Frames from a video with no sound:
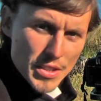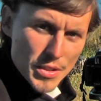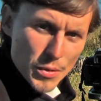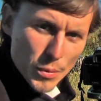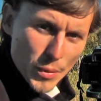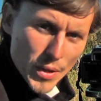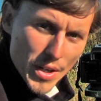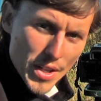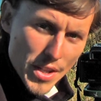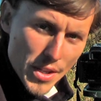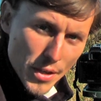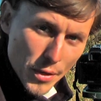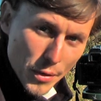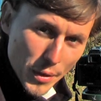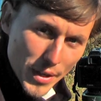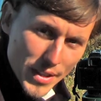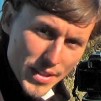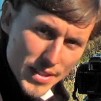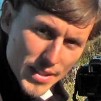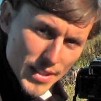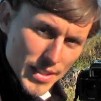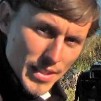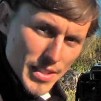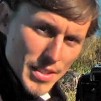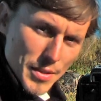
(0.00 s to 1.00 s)
So one of the
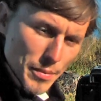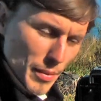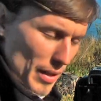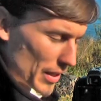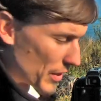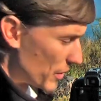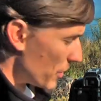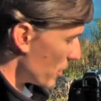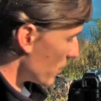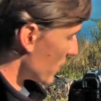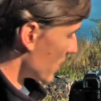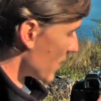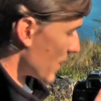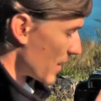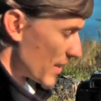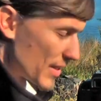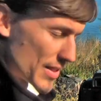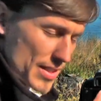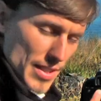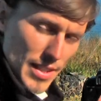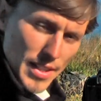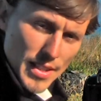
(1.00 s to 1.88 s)
great things about using a